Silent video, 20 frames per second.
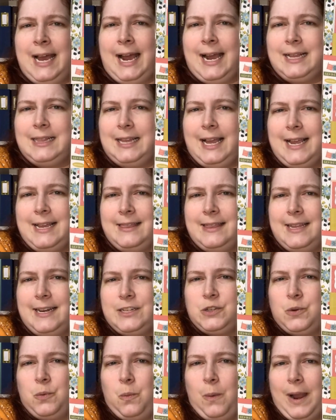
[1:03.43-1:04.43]
I like that
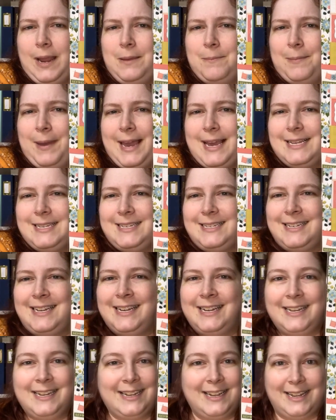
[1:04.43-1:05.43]
white based
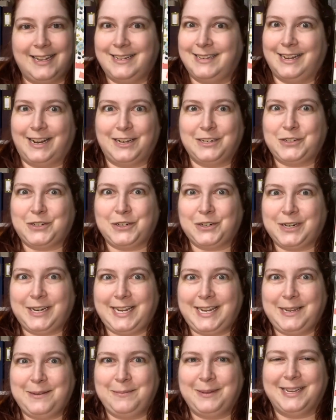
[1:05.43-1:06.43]
and not
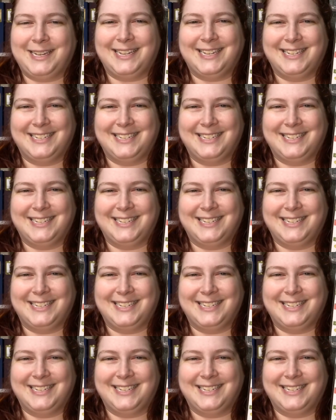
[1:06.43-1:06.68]
cream.